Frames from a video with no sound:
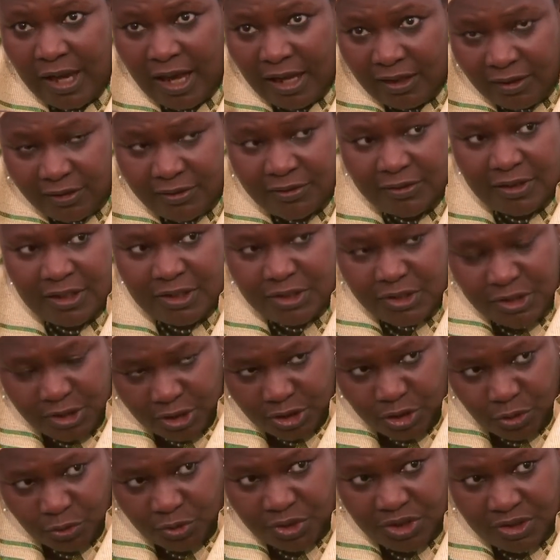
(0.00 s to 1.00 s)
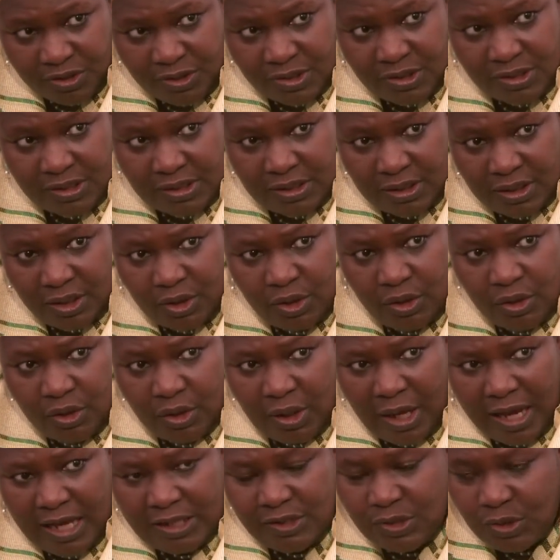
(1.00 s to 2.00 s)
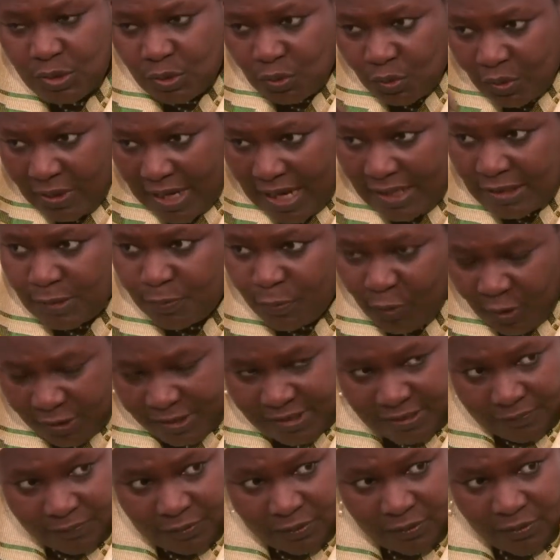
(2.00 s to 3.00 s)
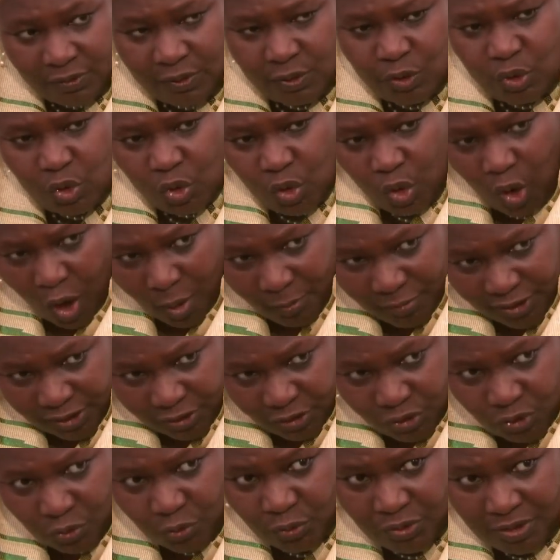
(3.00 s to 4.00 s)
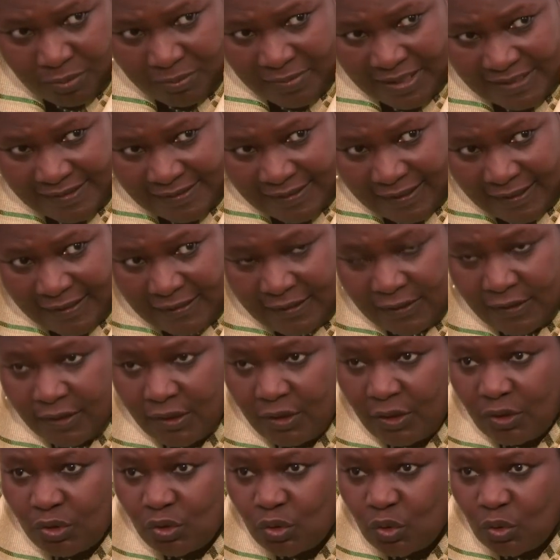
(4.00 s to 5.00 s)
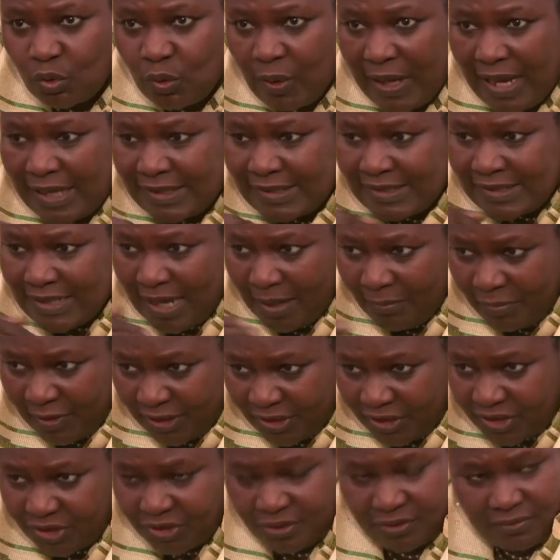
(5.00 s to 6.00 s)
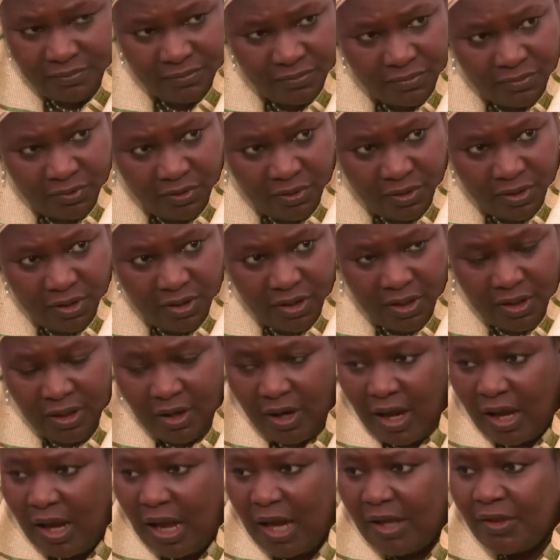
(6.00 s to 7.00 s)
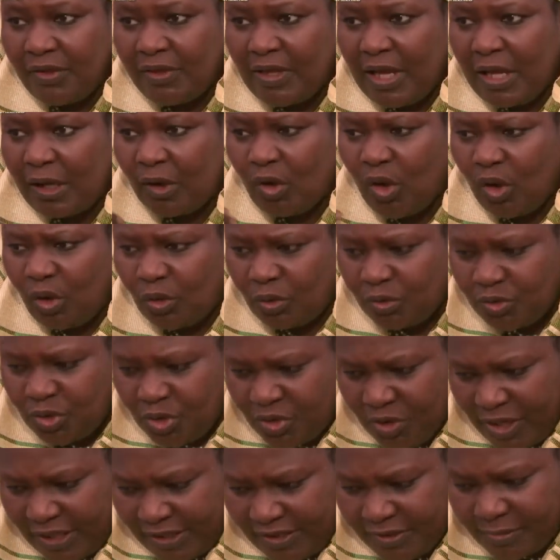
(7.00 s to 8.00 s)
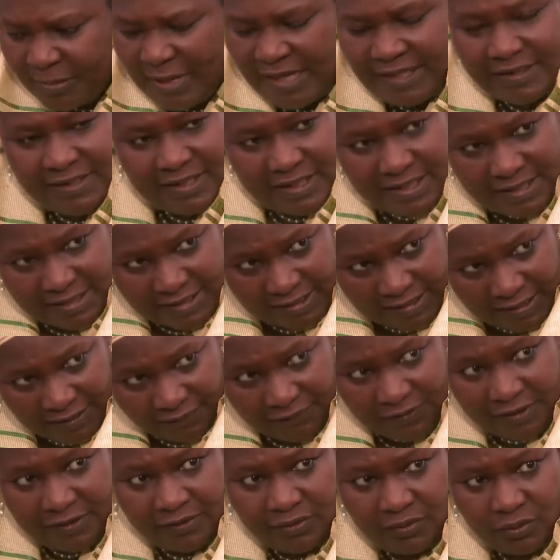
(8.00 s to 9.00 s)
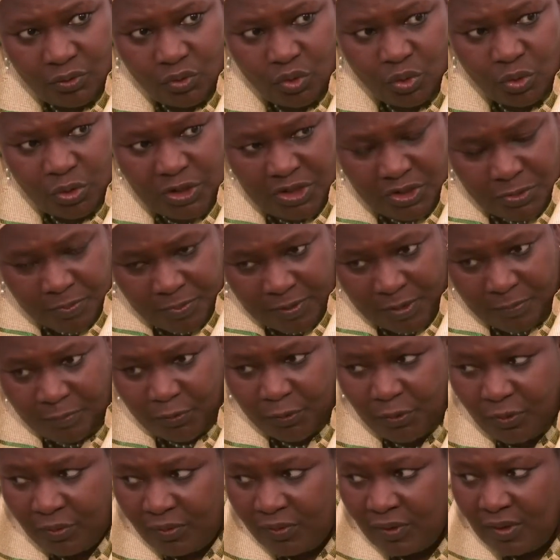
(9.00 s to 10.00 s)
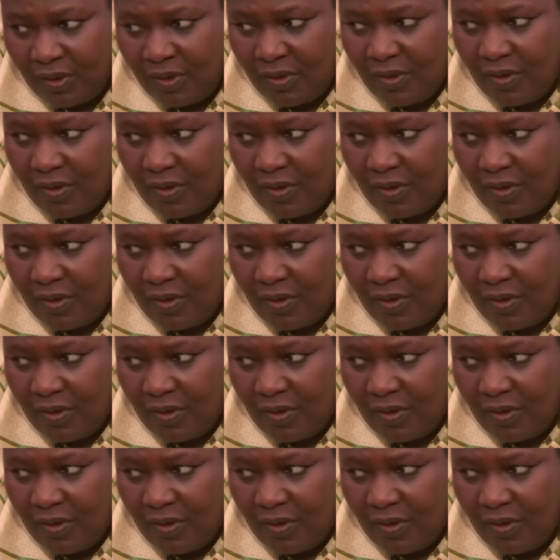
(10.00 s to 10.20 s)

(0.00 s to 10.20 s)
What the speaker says: health institutions as soon as possible to come into the matter to establish the treatment he's given to these people